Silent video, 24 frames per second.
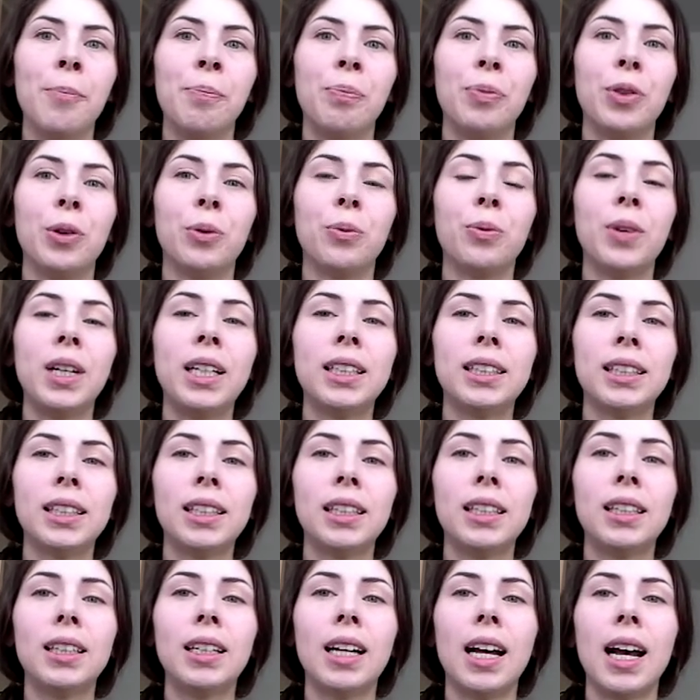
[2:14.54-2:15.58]
The
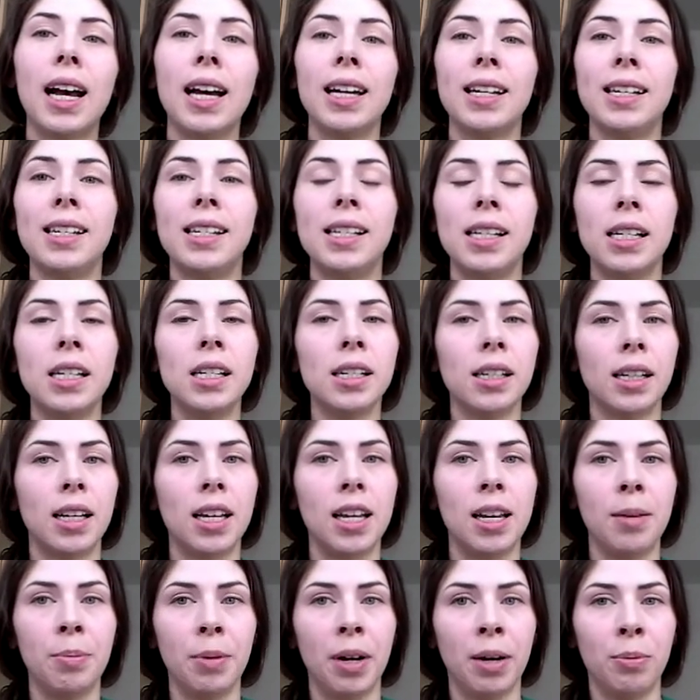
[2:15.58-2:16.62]
reason I didn't
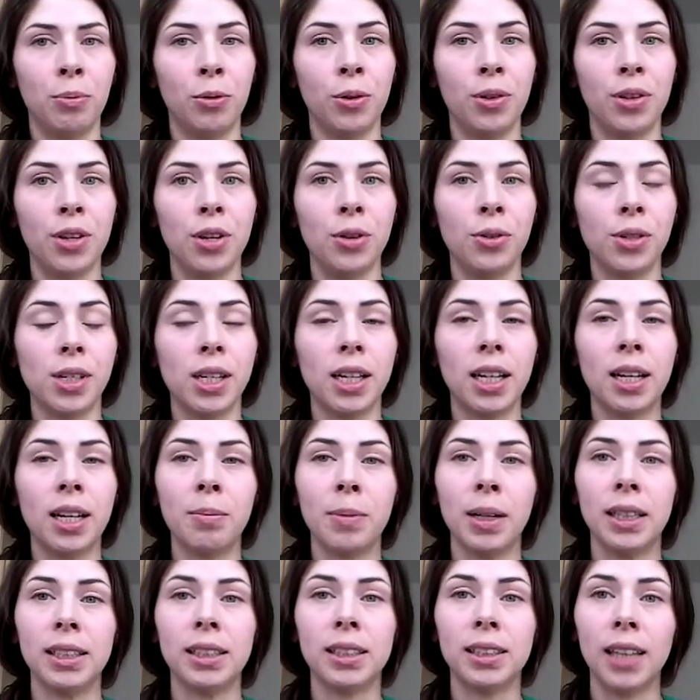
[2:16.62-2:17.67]
keep up with using it
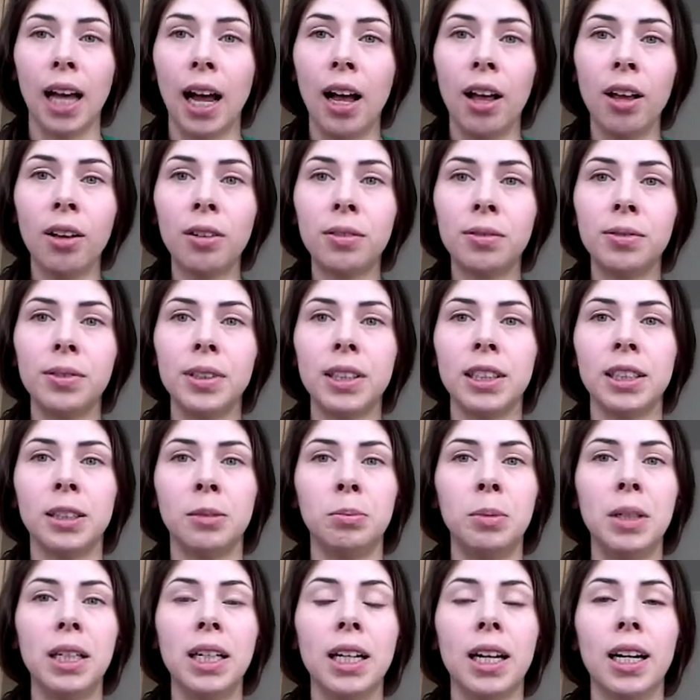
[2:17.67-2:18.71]
myself is
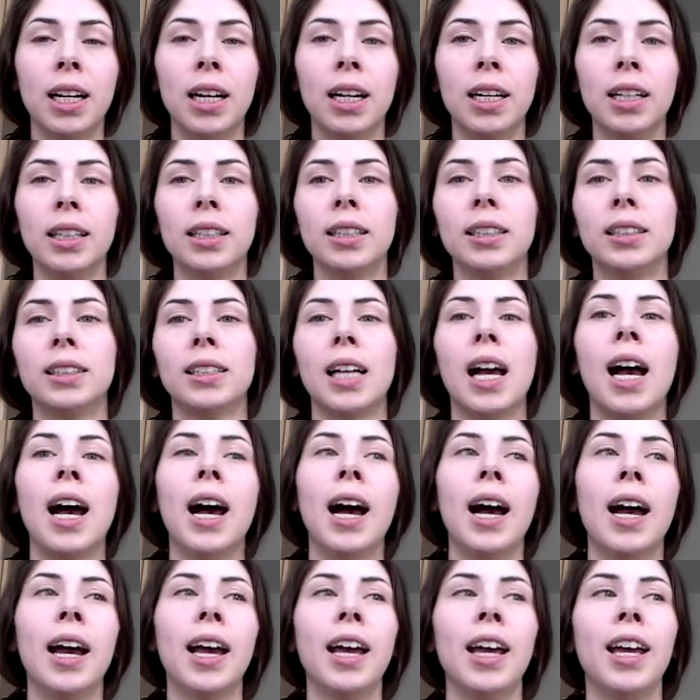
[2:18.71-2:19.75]
because
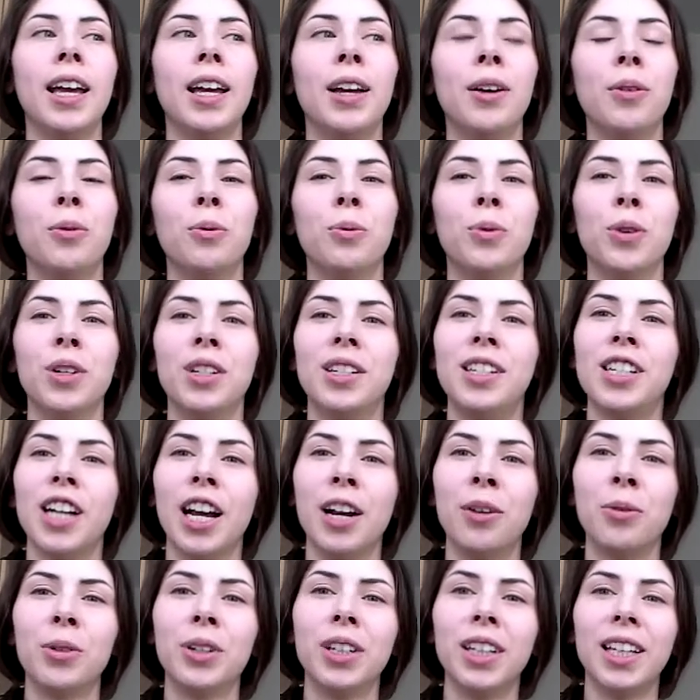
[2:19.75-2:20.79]
I would
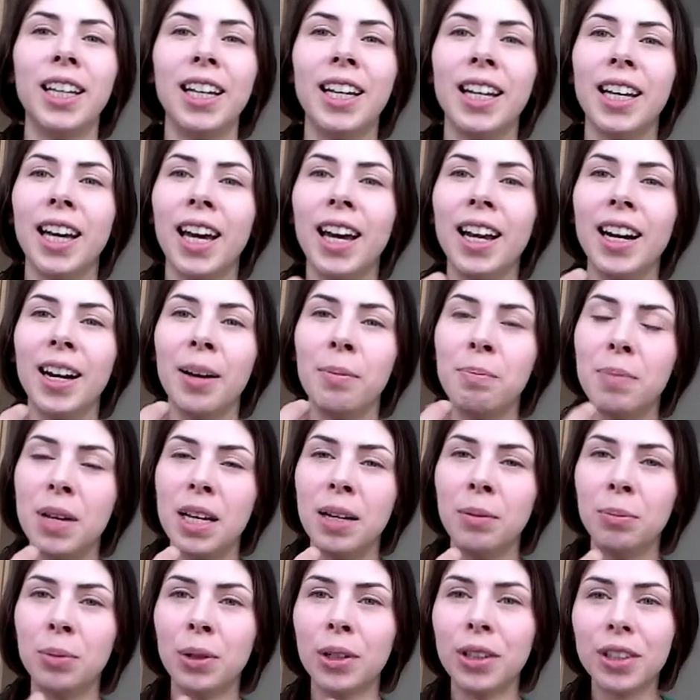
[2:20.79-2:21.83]
generally get a
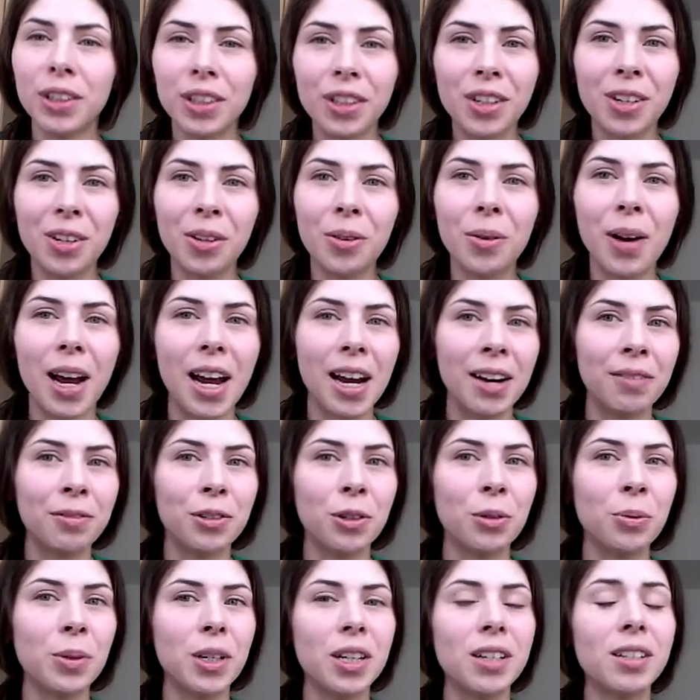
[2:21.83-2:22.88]
pimple or two
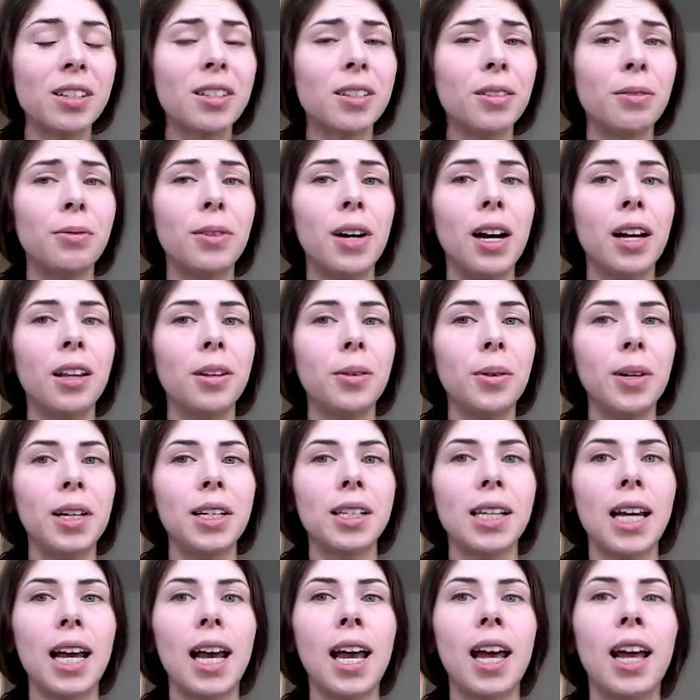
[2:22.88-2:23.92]
afterwards the following
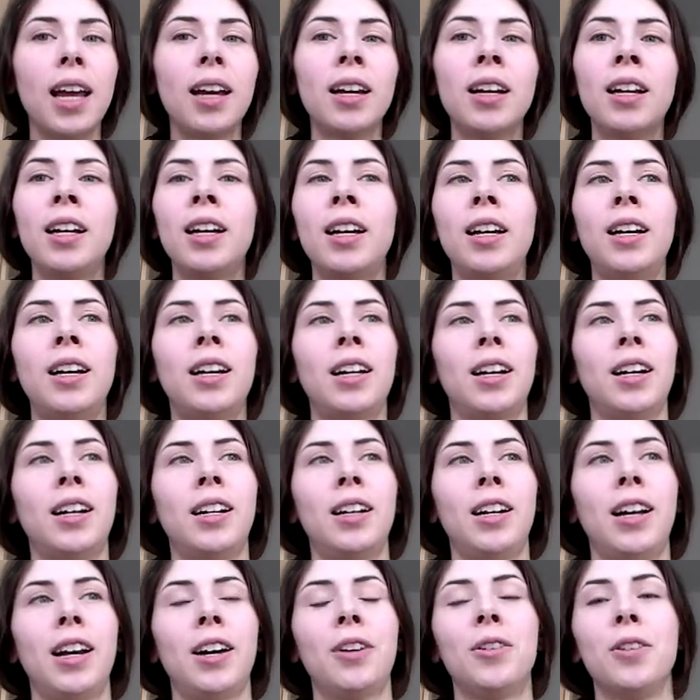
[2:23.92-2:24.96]
day.
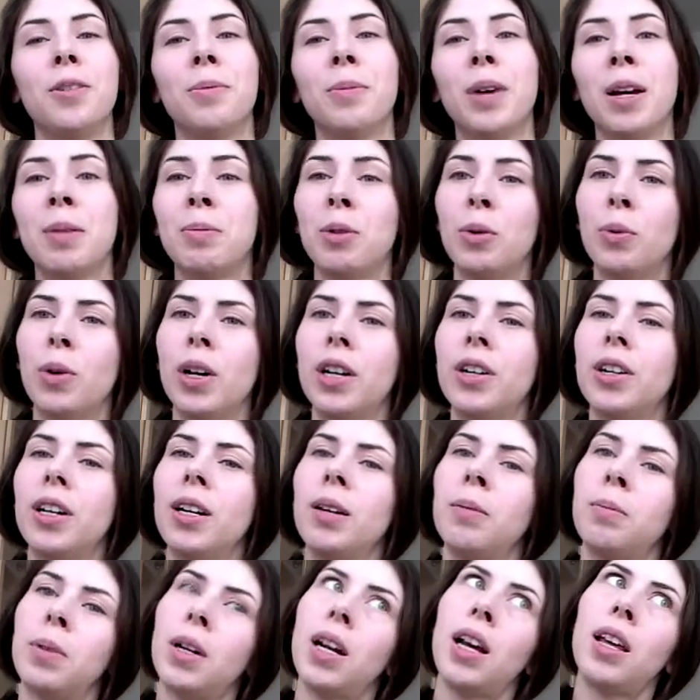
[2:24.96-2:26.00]
And now you might be
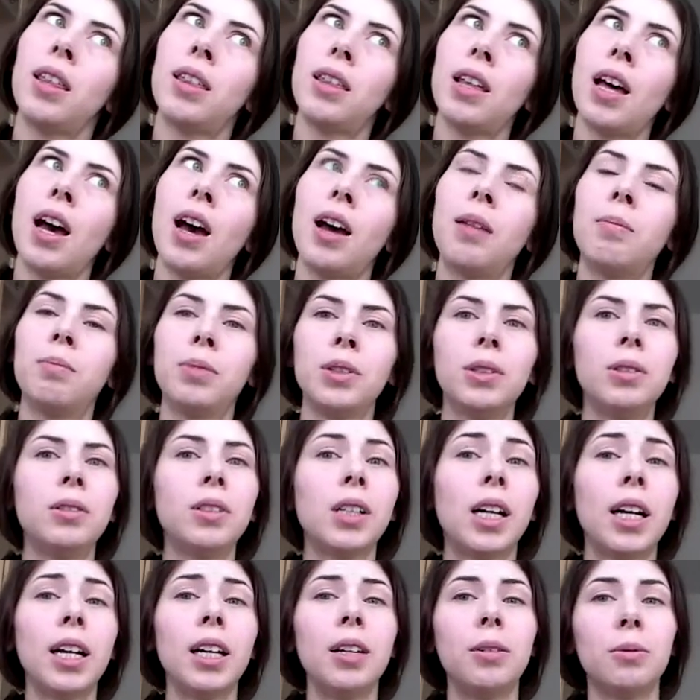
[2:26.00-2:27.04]
wondering, but I thought blue
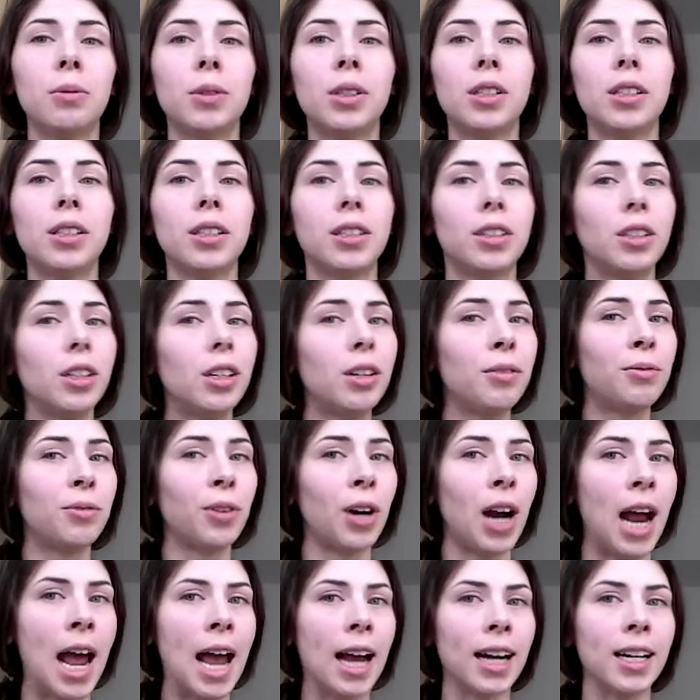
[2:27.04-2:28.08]
light was good for
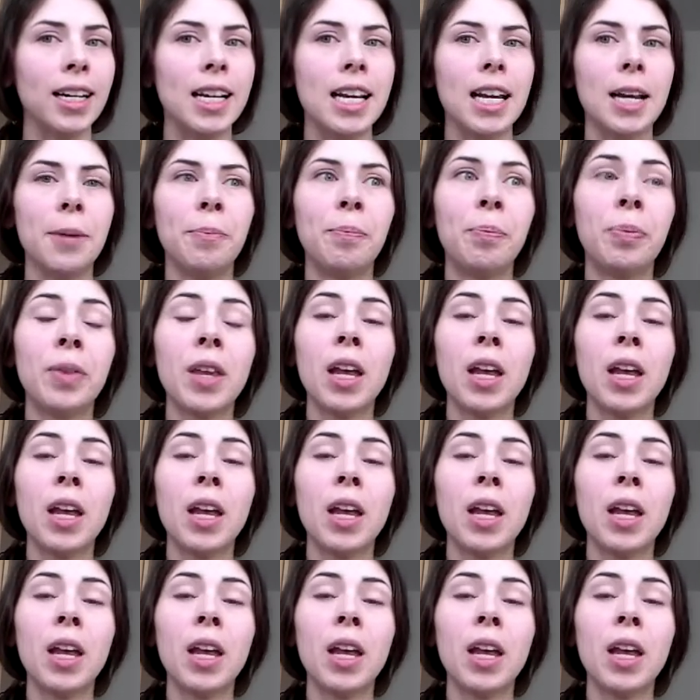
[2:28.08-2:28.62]
acne.